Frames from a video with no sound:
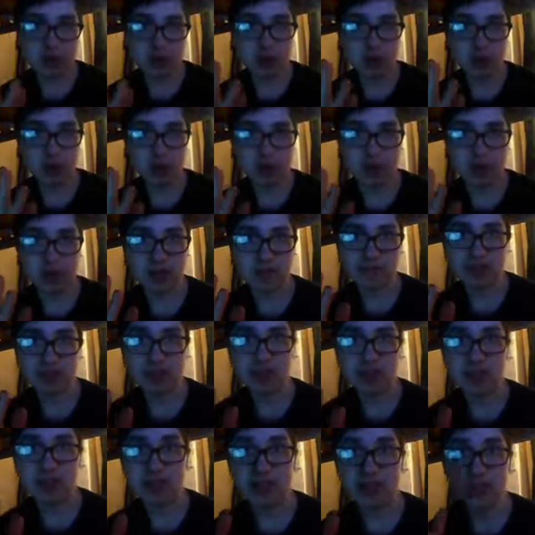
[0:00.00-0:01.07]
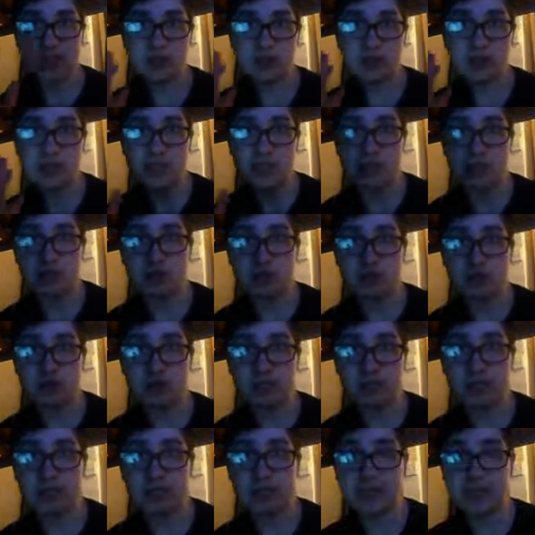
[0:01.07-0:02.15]
a ton of sheets and you need a
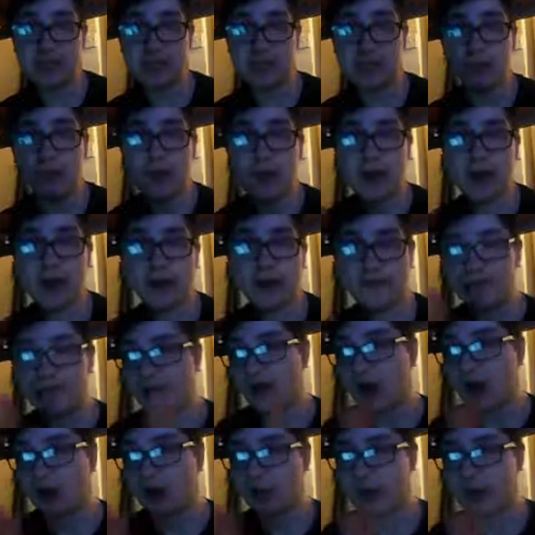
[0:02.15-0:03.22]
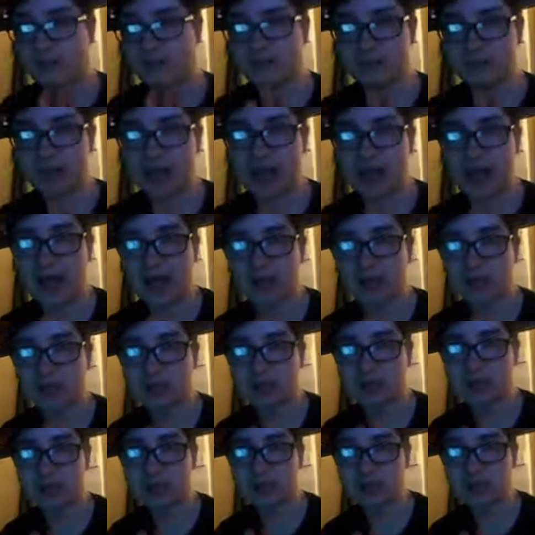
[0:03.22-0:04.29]
new place, somewhere far away from the
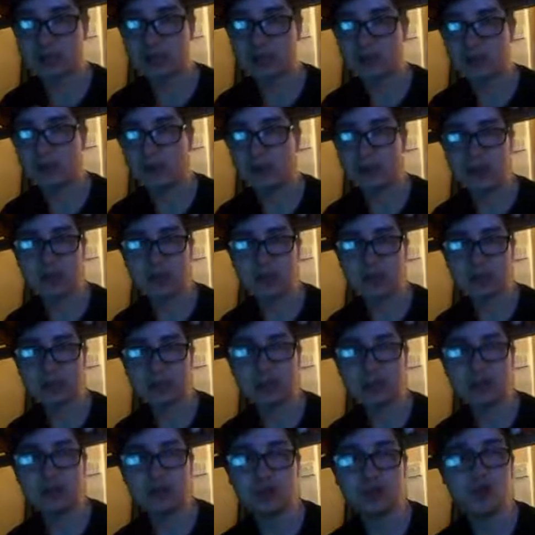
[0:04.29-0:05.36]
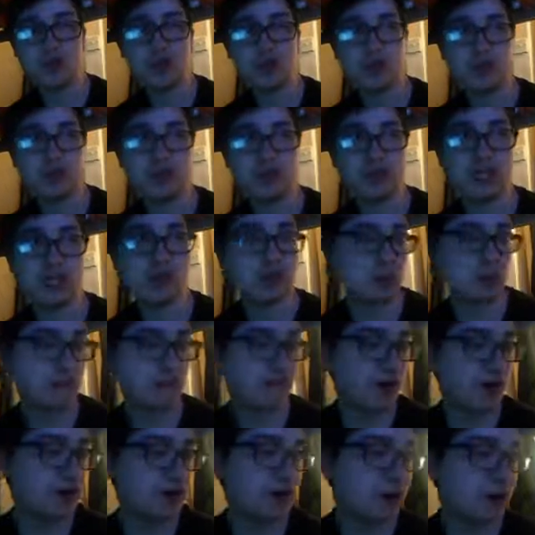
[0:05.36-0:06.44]
house. Well, since you got a new gener,
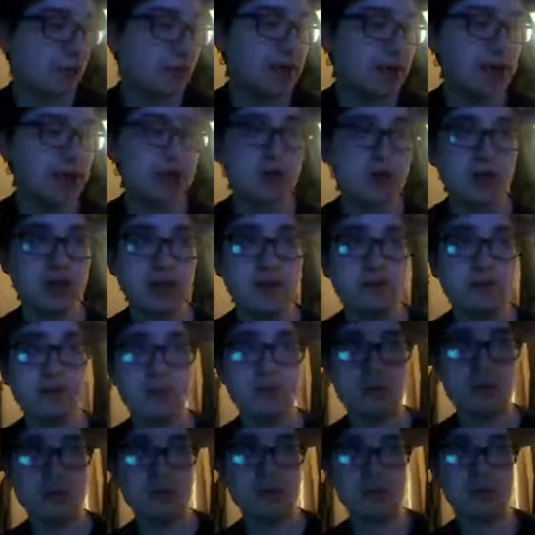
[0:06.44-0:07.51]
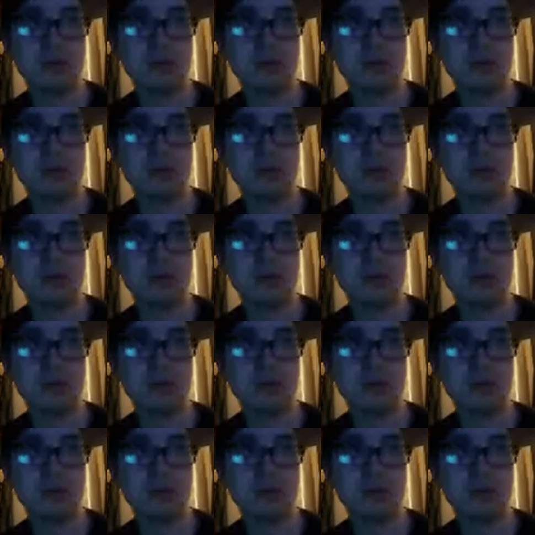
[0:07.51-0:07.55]
finding a way to